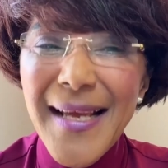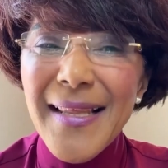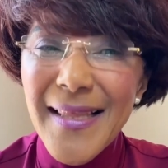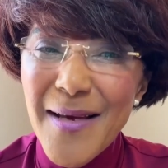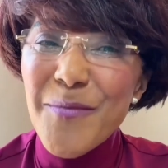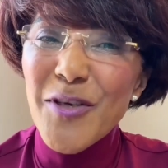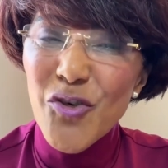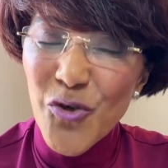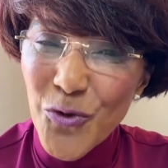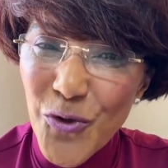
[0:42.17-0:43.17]
let me
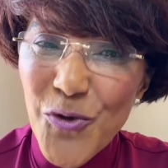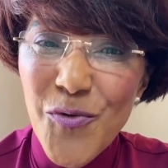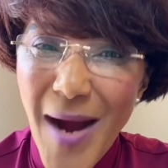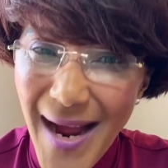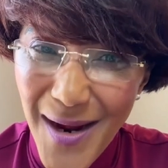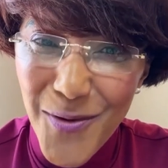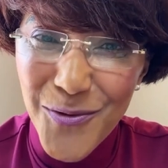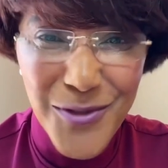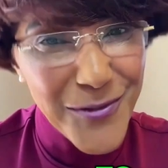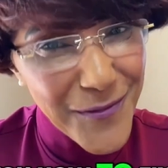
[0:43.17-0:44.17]
show you how
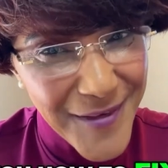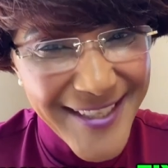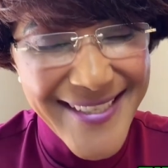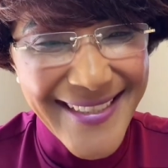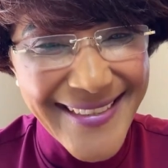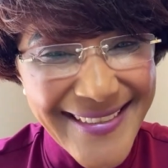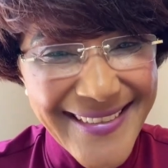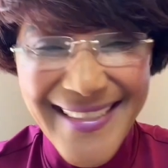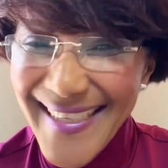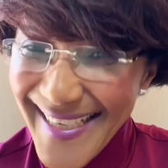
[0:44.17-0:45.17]
to fix it
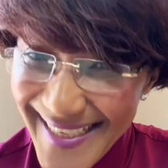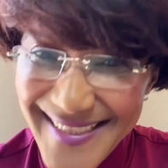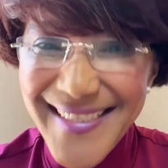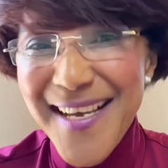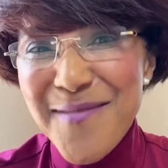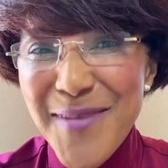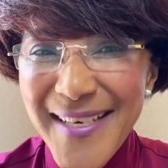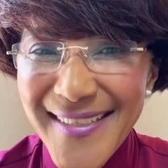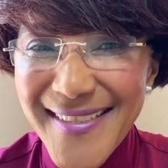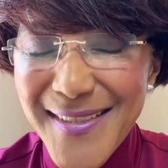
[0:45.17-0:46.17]
in 10
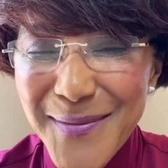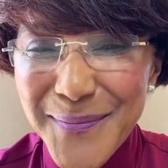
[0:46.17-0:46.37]
minutes.